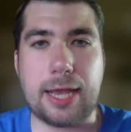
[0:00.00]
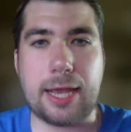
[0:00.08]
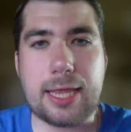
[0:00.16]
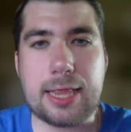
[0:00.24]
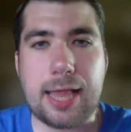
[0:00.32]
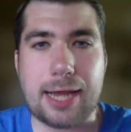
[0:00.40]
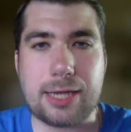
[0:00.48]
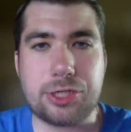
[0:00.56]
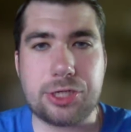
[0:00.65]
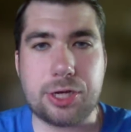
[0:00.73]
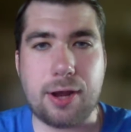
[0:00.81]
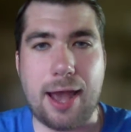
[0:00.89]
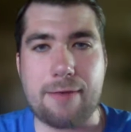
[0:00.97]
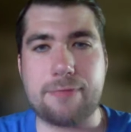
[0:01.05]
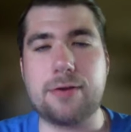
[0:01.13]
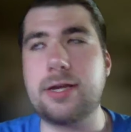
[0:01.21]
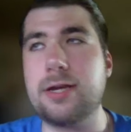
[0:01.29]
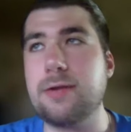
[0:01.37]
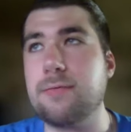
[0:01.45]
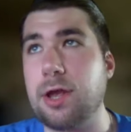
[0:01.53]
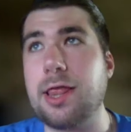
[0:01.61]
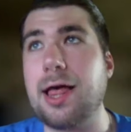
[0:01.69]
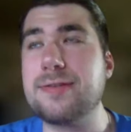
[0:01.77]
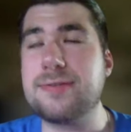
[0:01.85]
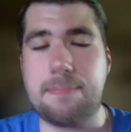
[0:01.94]
it in last year after he
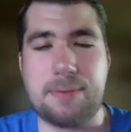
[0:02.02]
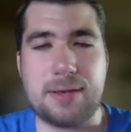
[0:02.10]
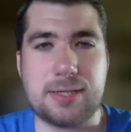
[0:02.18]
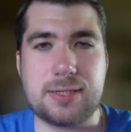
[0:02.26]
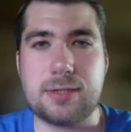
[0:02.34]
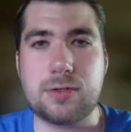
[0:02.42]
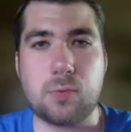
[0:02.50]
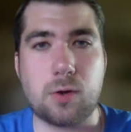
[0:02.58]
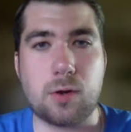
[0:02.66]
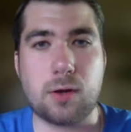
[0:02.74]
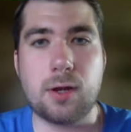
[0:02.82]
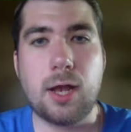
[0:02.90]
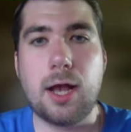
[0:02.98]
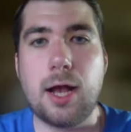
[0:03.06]
realized the Pistons were